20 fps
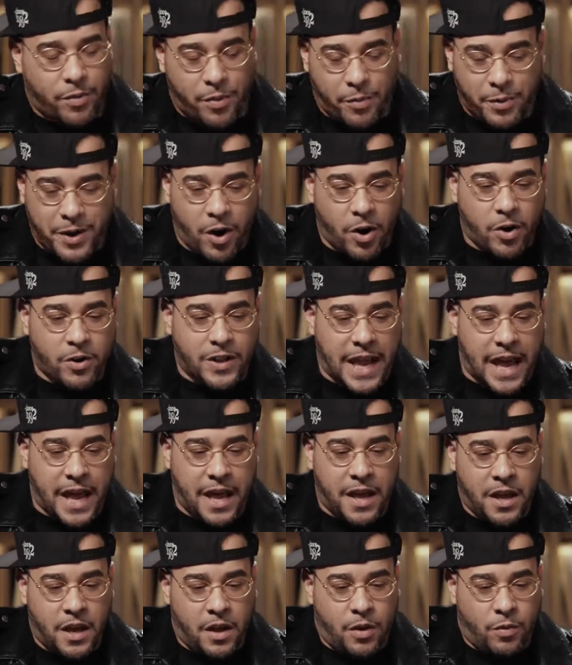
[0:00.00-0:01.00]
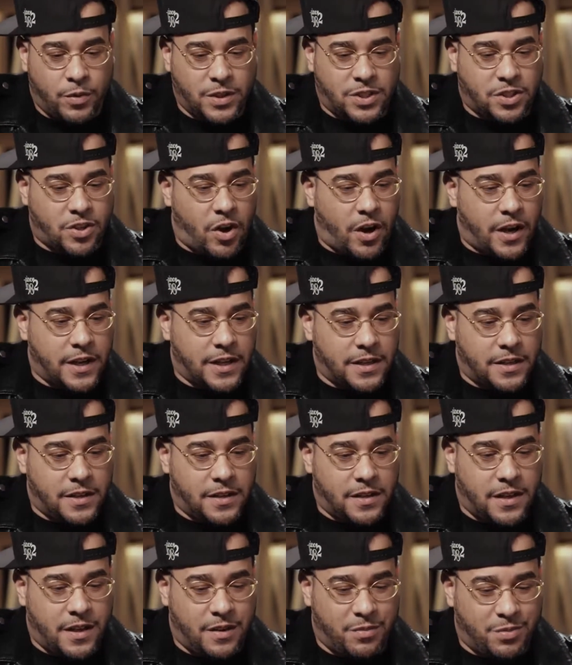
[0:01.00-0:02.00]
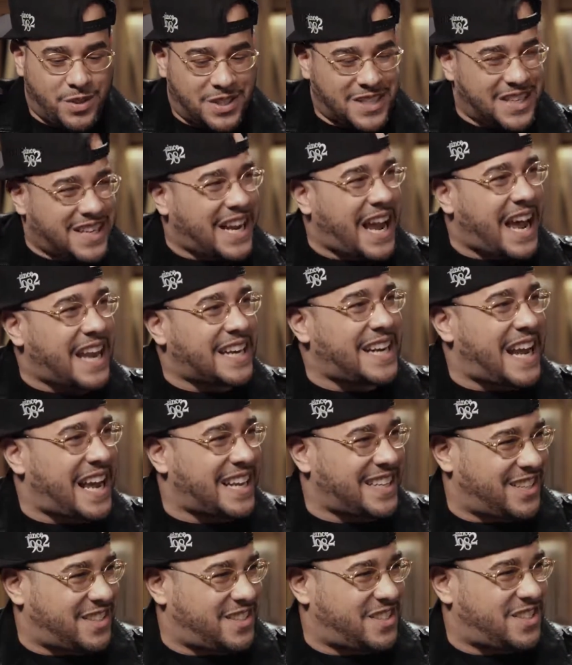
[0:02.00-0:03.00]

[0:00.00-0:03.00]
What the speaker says: When we heard that, we started, it was kind of that